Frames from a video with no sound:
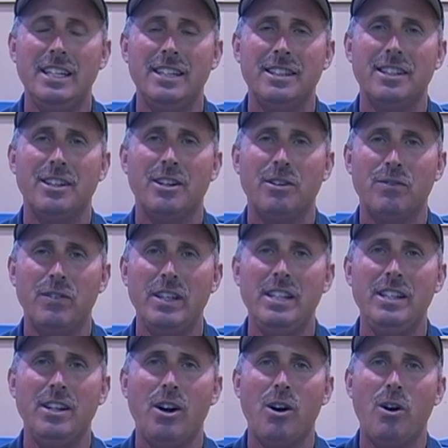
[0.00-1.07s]
in the
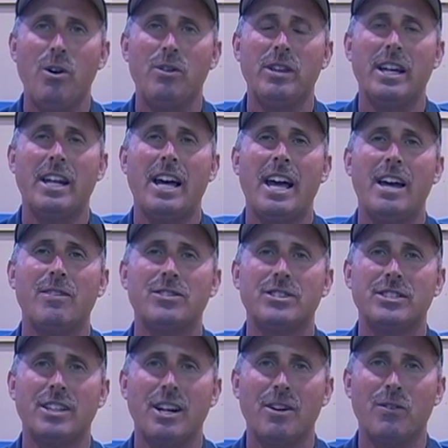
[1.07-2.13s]
video that I have
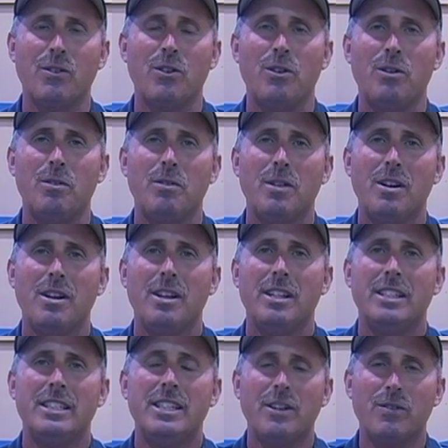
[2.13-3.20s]
several
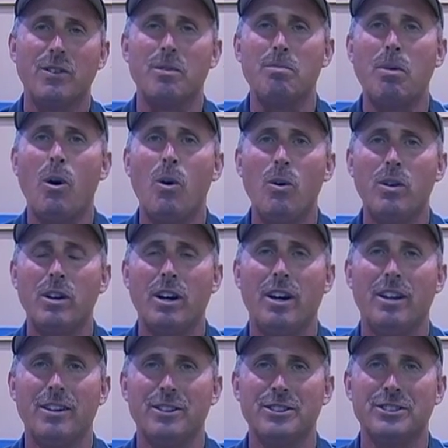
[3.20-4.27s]
different pole
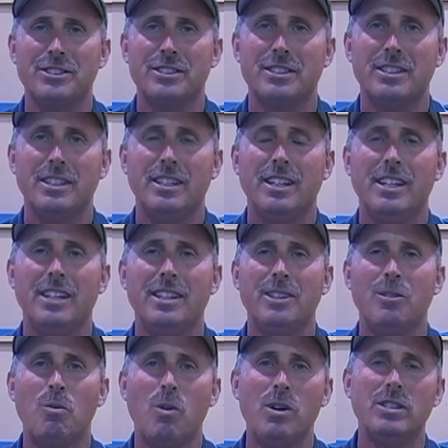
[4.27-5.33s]
colors, and
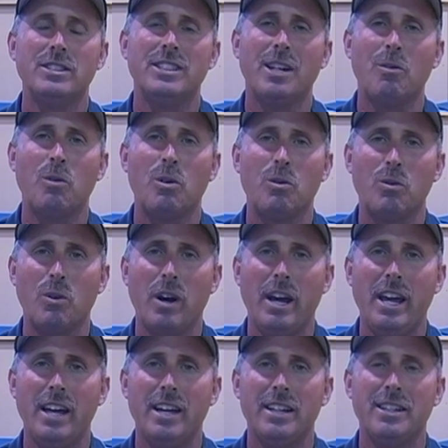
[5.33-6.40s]
the ones that were
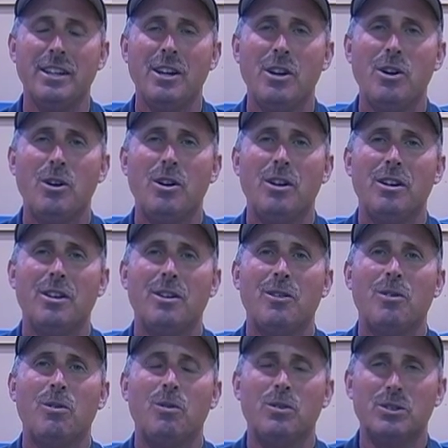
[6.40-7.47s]
red
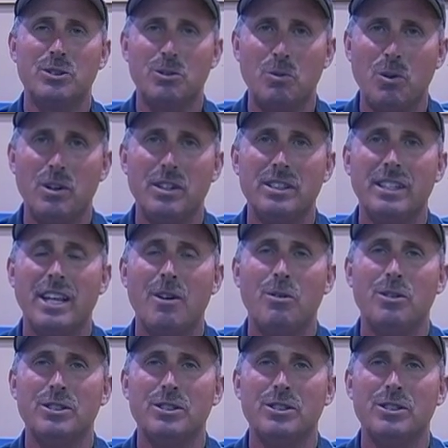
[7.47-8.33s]
was the one that